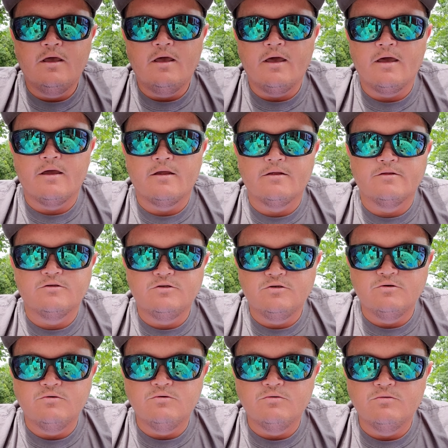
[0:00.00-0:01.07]
and
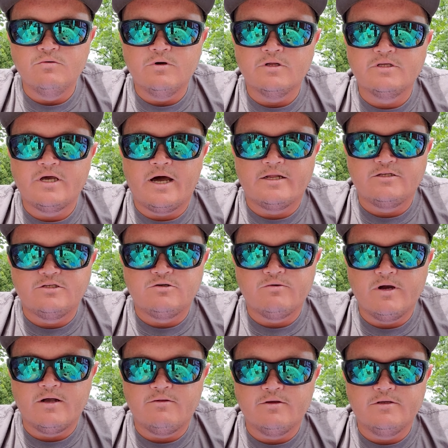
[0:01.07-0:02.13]
2 attached
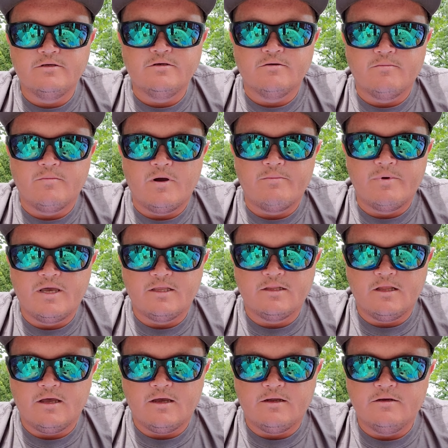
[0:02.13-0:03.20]
directly to my main
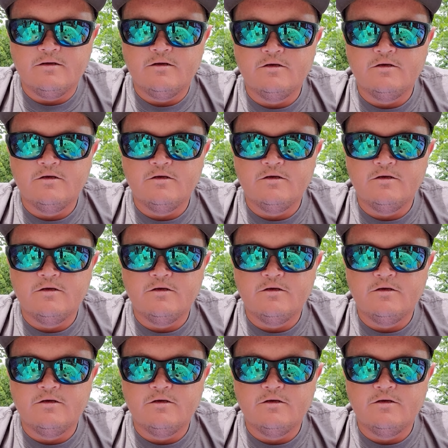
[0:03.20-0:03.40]
line.